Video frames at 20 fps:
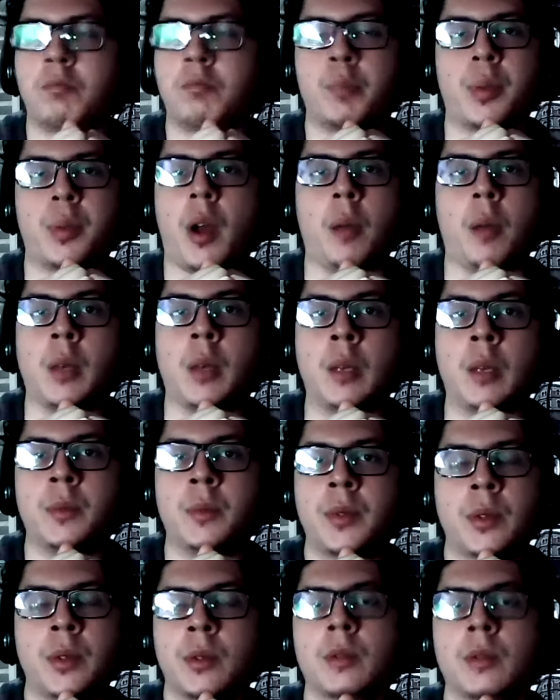
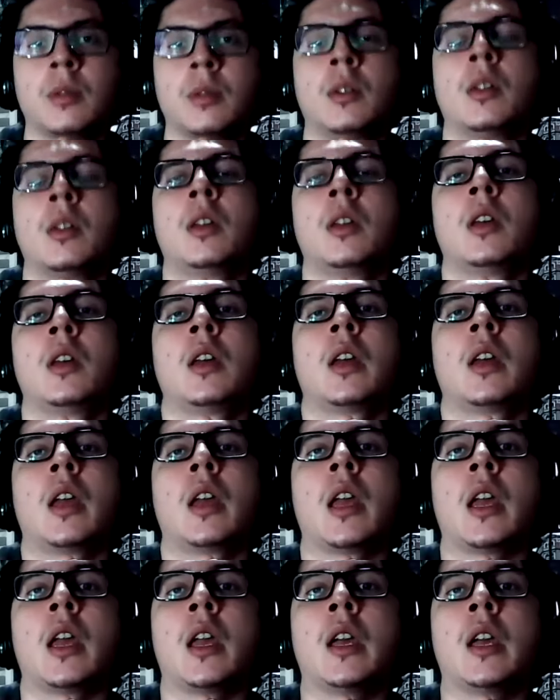problems,
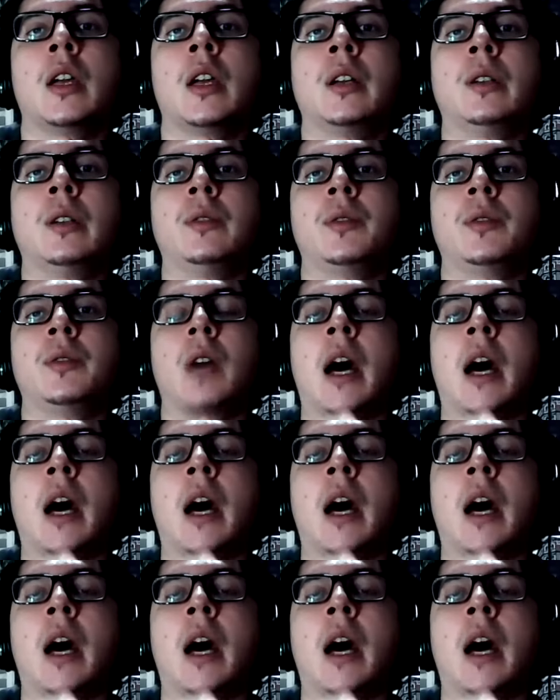and